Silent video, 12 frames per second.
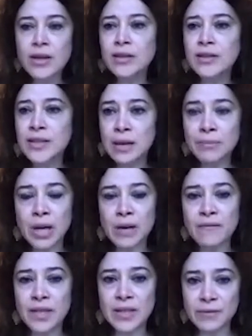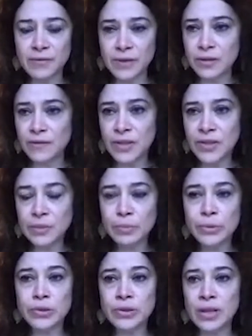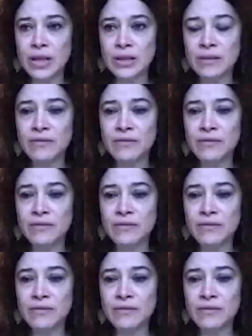Some are very, very visible and